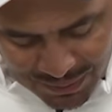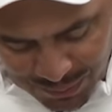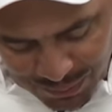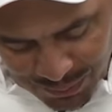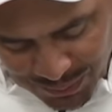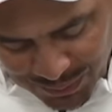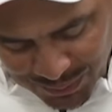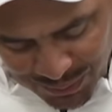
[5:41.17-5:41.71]

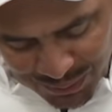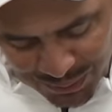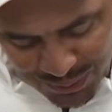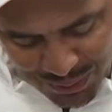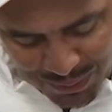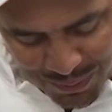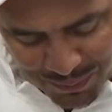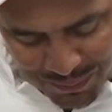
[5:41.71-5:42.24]

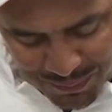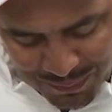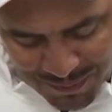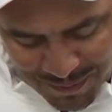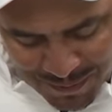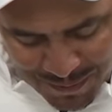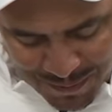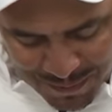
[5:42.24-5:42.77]

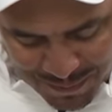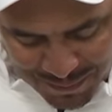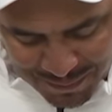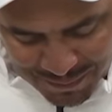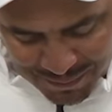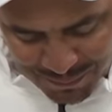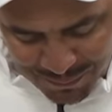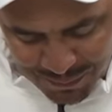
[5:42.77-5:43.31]
So,
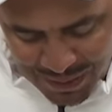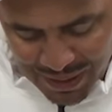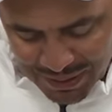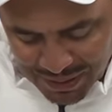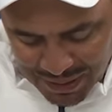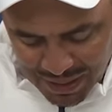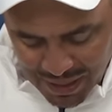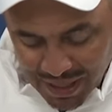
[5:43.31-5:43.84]
what I
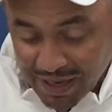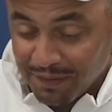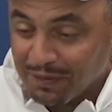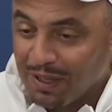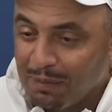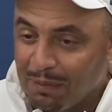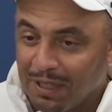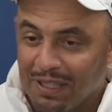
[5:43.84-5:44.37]
said at
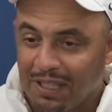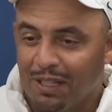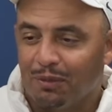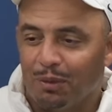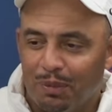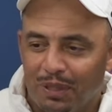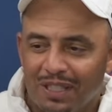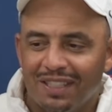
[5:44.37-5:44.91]
halftime, I
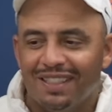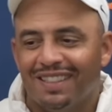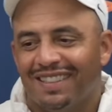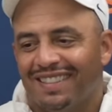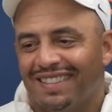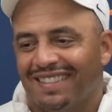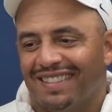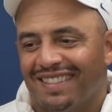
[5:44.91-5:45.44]
can't repeat,
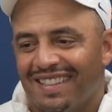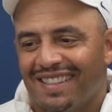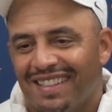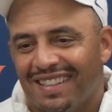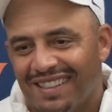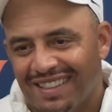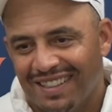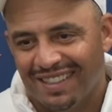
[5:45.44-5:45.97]

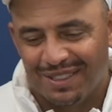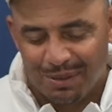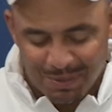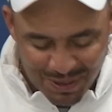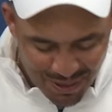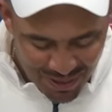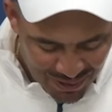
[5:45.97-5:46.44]
to